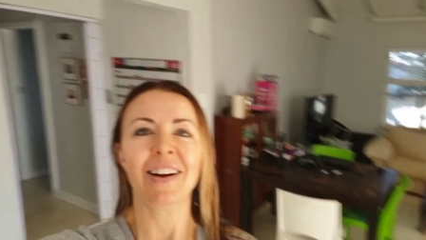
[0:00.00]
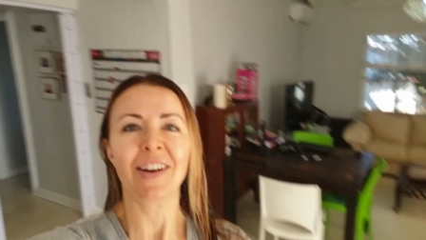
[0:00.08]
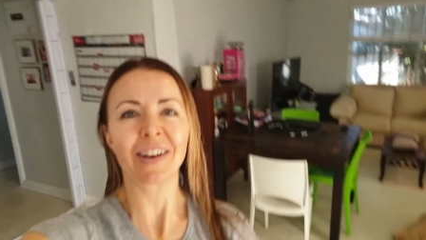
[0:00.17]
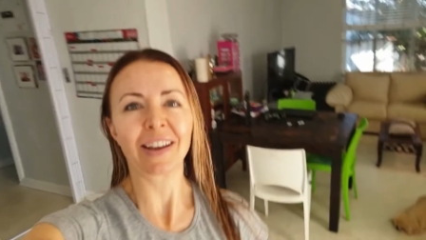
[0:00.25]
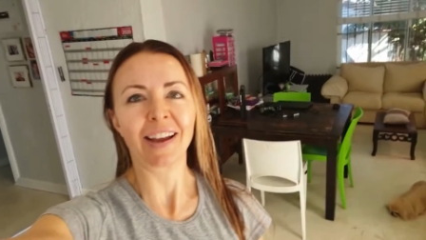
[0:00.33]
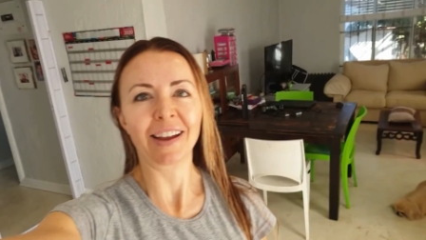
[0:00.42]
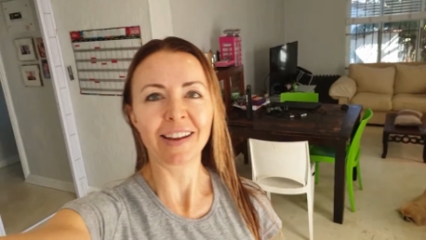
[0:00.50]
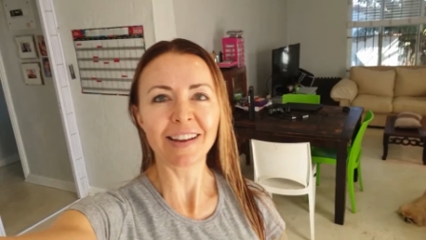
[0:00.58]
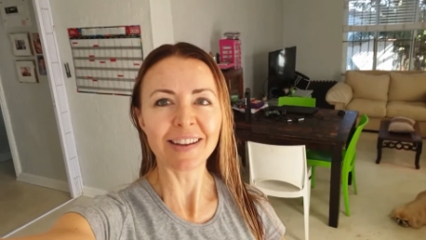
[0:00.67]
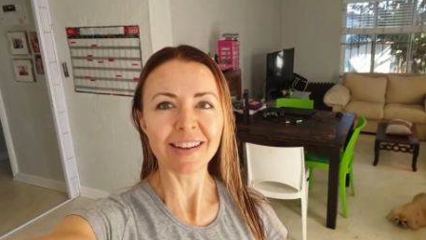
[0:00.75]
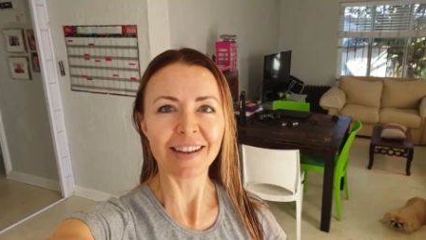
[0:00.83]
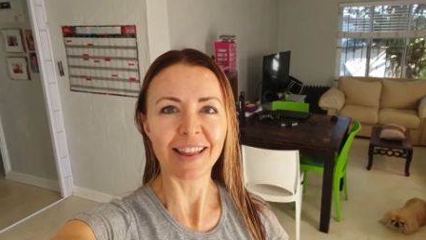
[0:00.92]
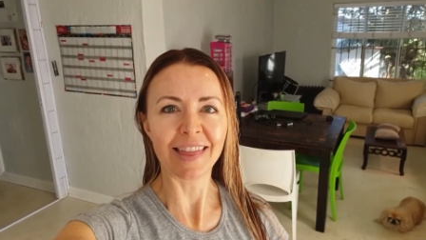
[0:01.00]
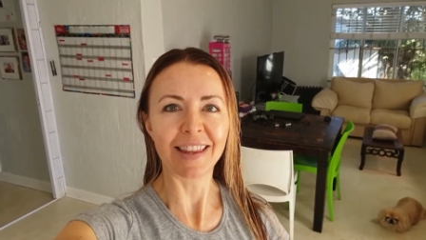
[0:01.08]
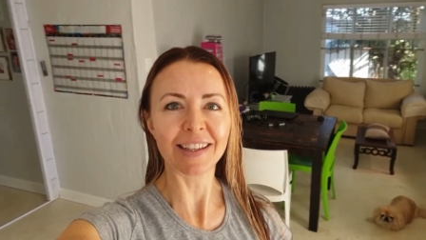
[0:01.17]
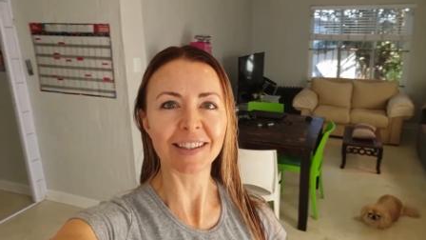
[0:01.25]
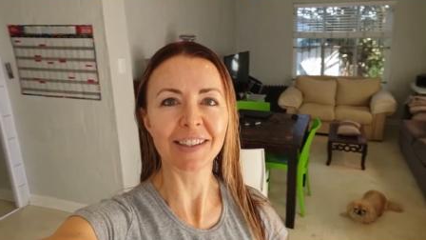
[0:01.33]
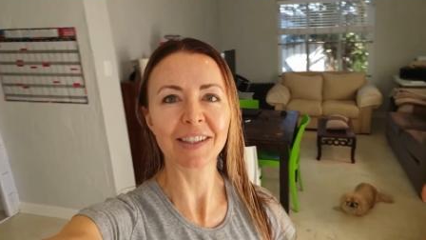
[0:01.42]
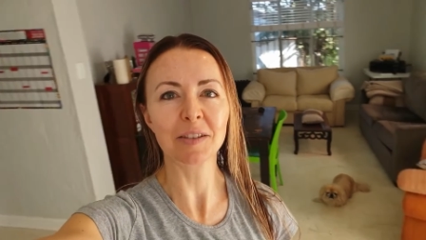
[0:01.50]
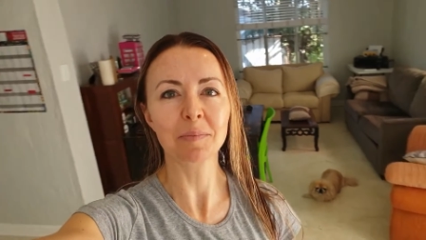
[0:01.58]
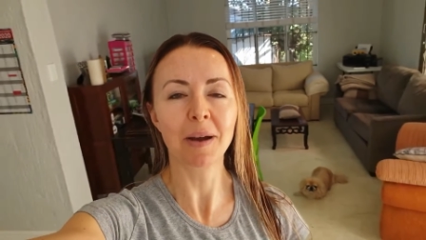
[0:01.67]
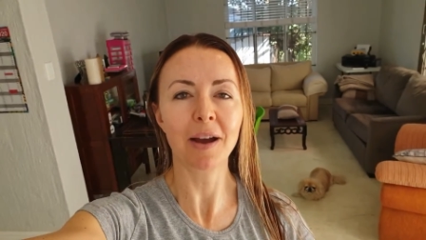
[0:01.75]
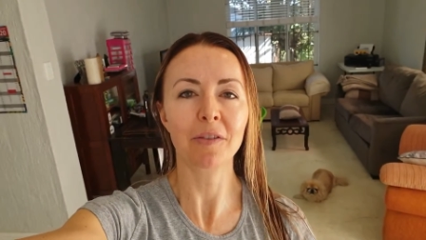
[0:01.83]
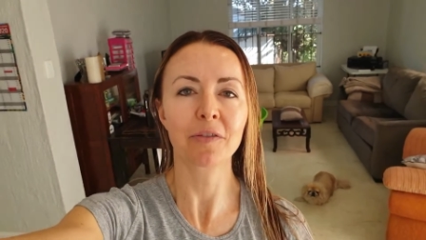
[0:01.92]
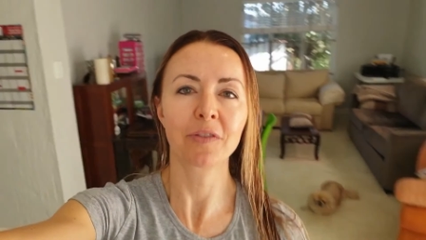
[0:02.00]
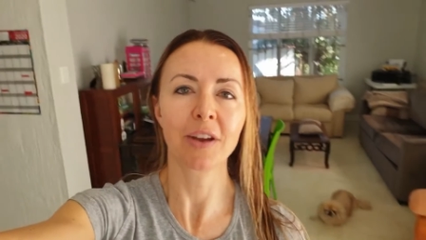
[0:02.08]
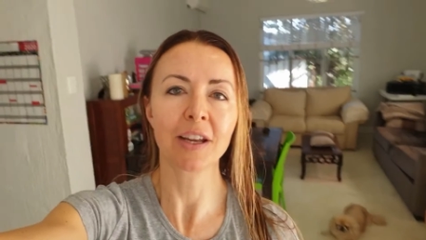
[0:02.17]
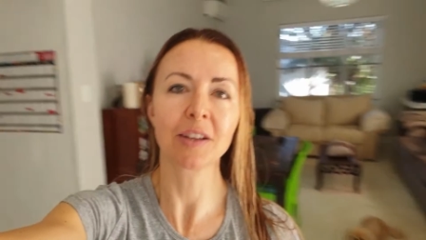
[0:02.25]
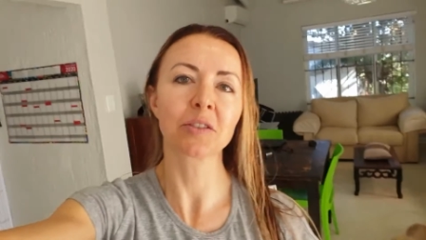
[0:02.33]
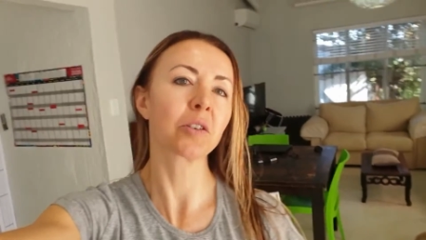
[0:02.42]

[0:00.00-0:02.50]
Okay, this is my face